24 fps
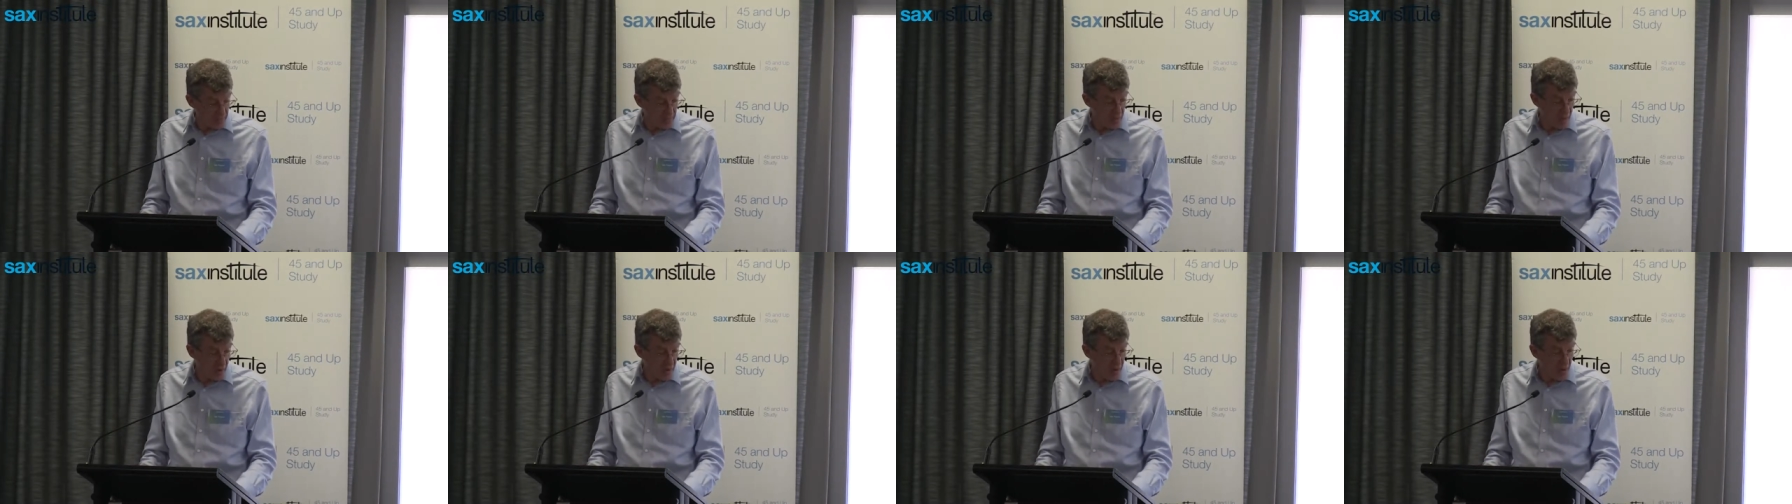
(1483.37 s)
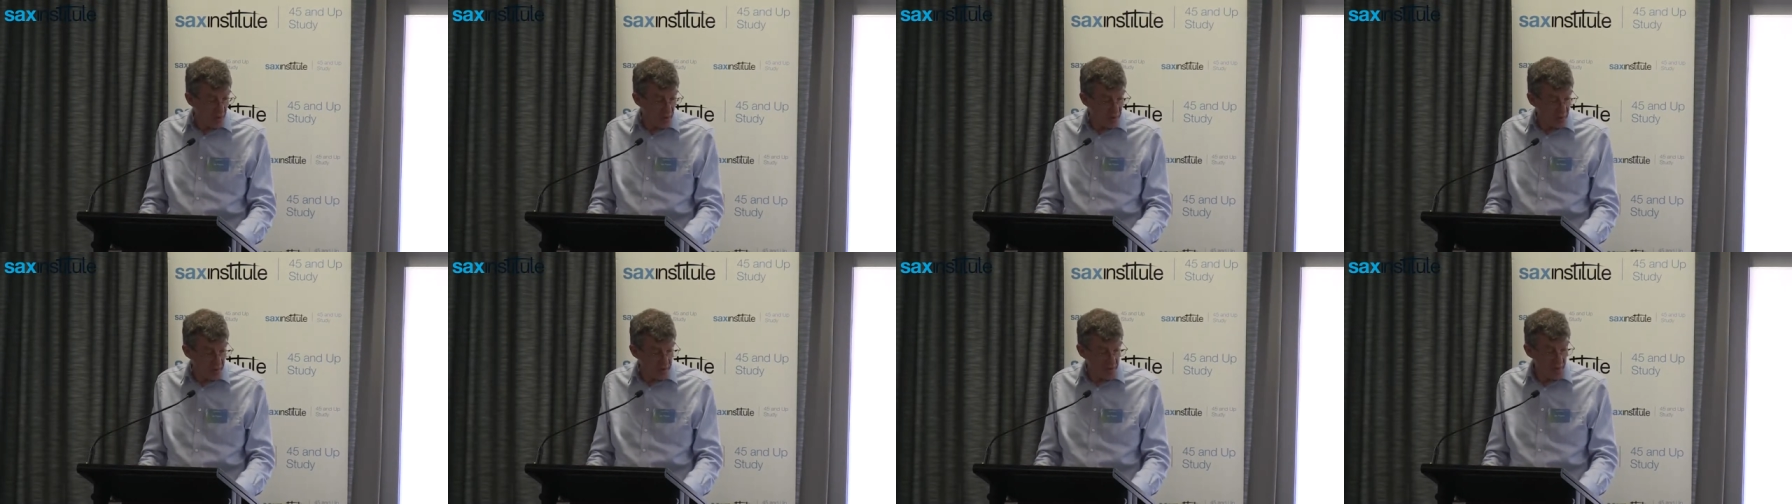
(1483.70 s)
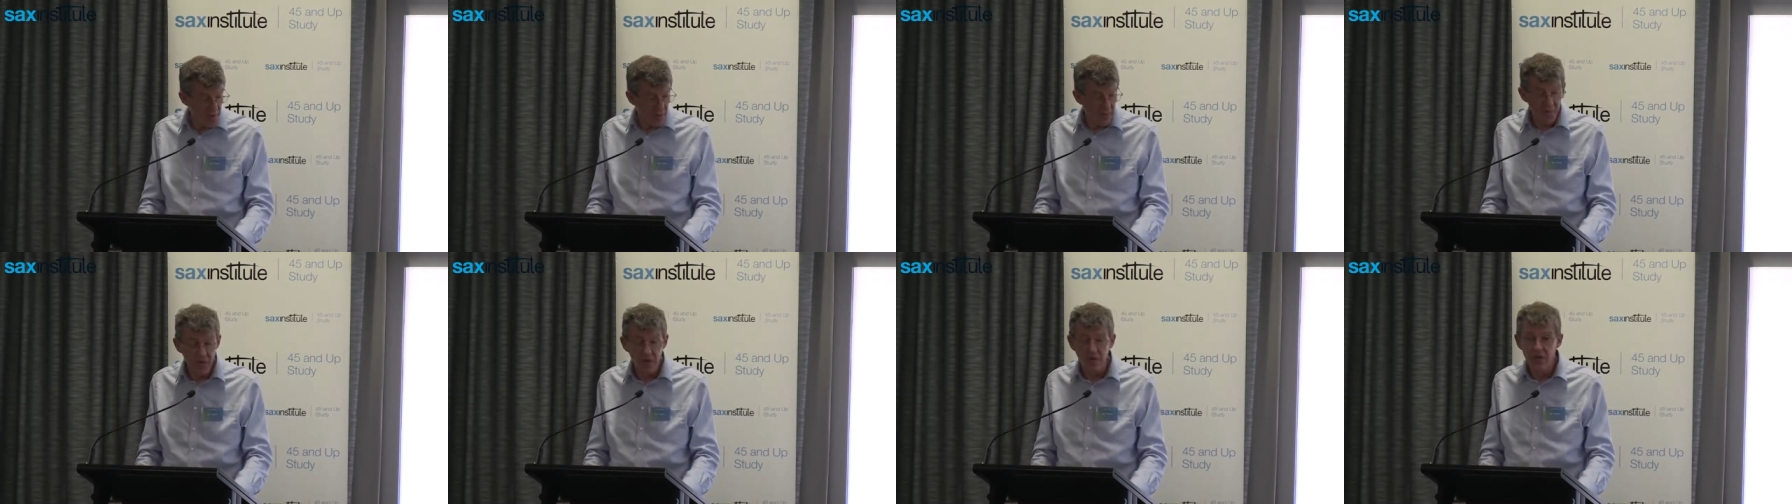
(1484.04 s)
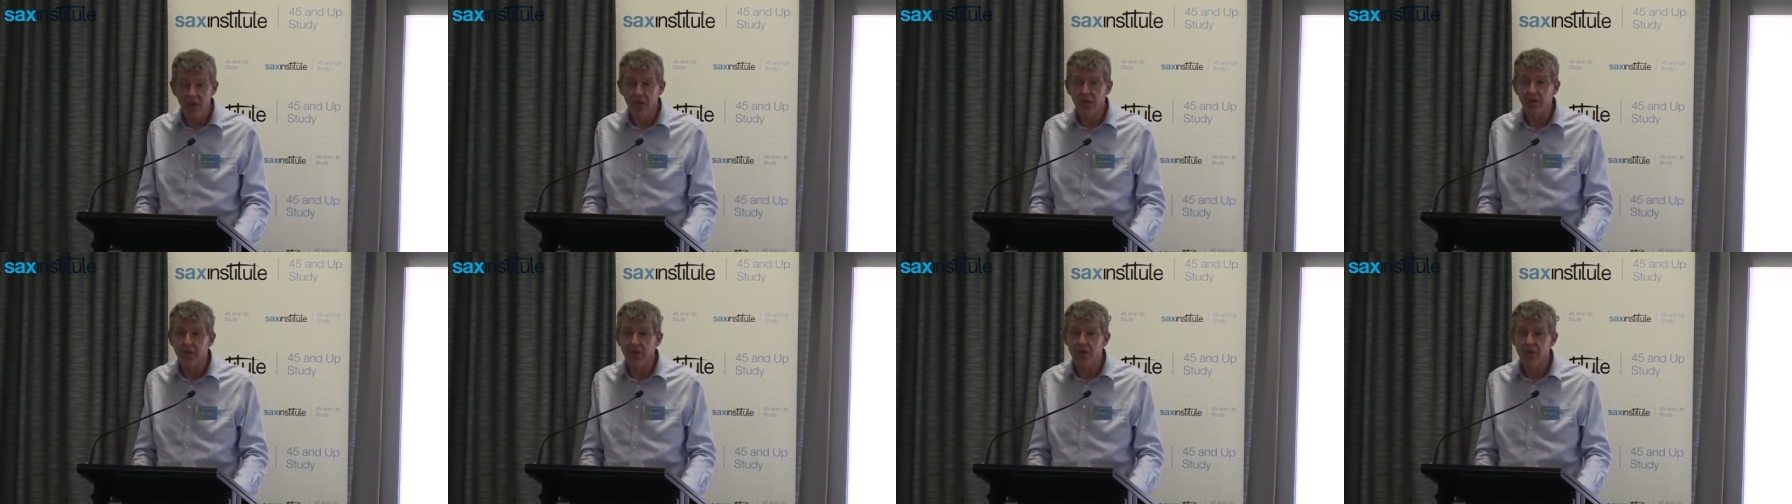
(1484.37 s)
along with a number of
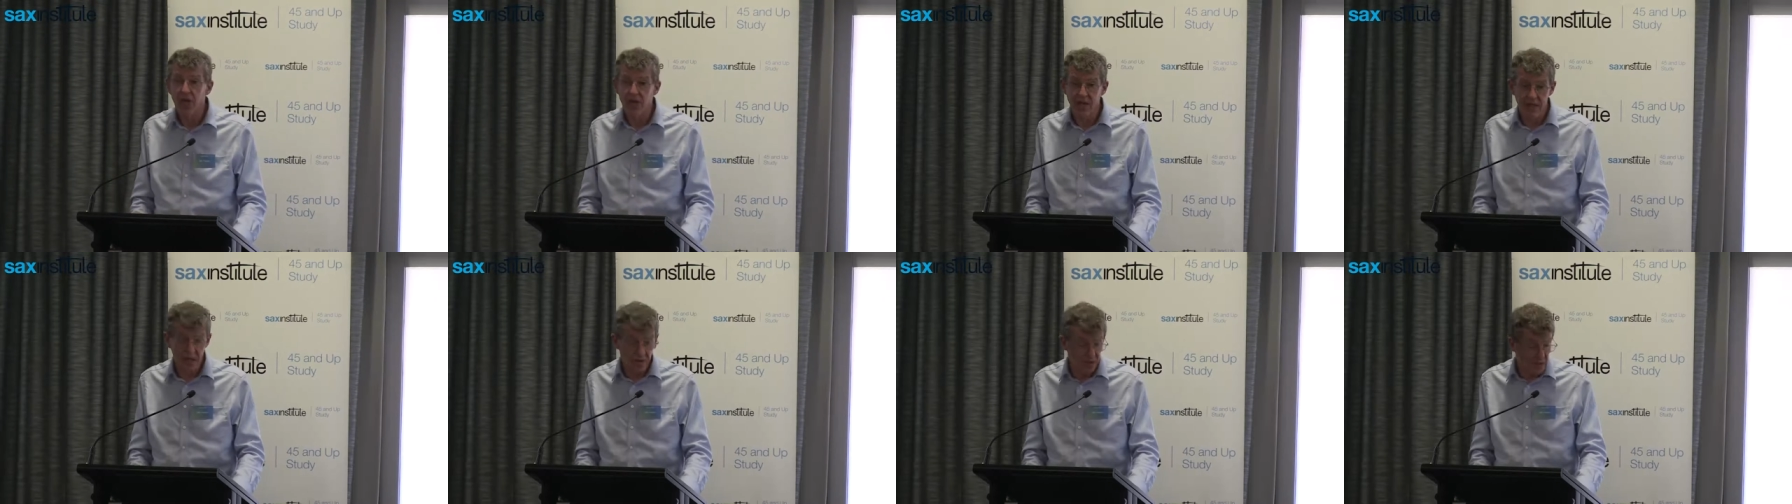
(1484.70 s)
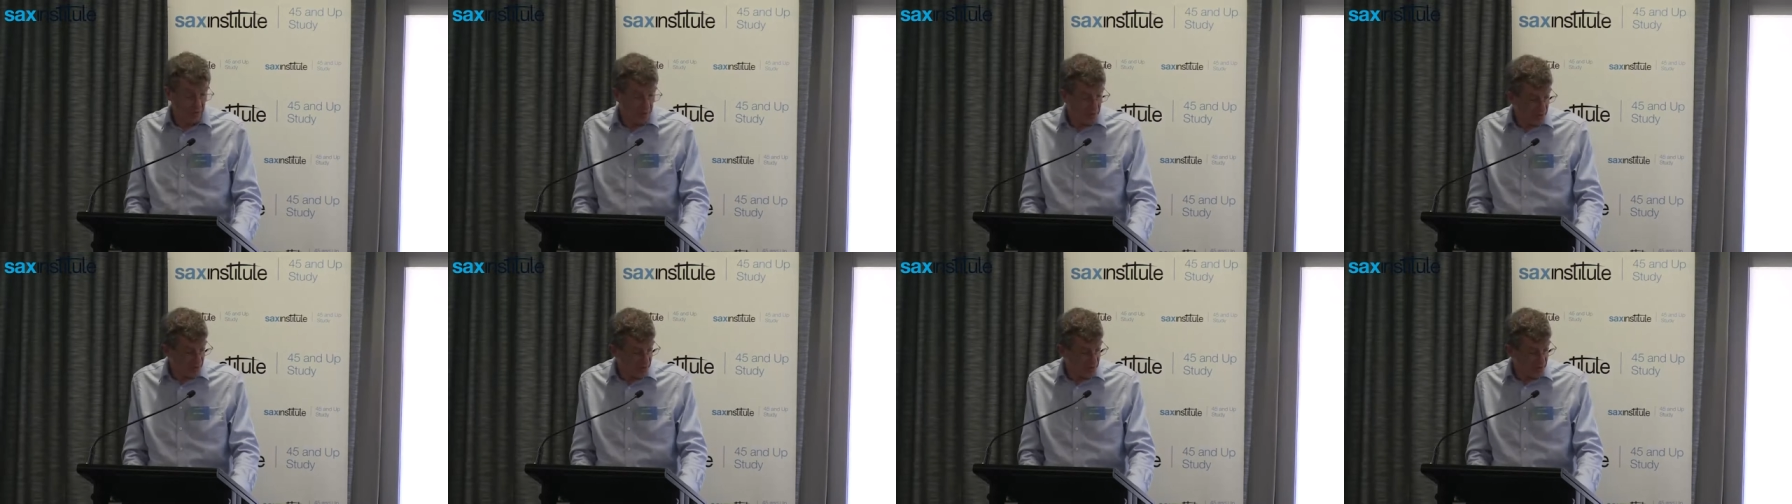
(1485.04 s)
other science